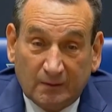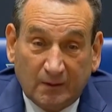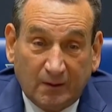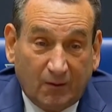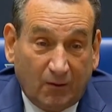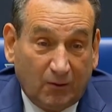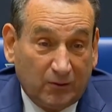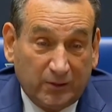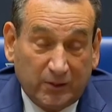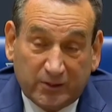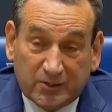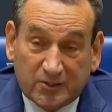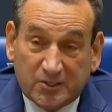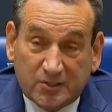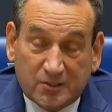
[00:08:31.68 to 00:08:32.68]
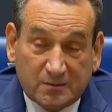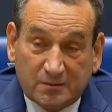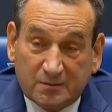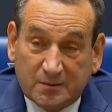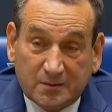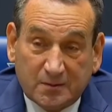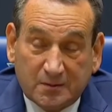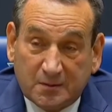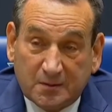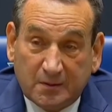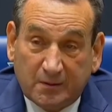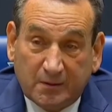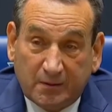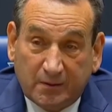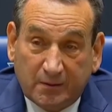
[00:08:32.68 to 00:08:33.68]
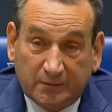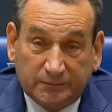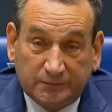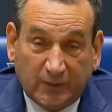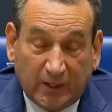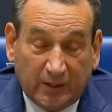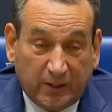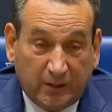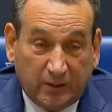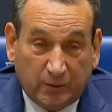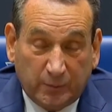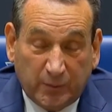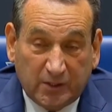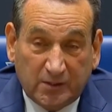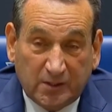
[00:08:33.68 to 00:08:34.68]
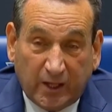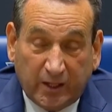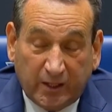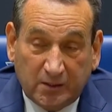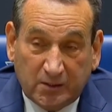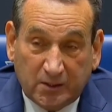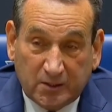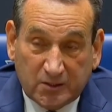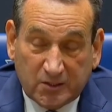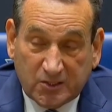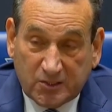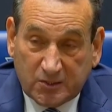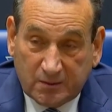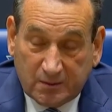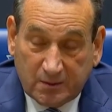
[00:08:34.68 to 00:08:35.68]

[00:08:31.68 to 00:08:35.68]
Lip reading: All of this. And then in the mid-90s,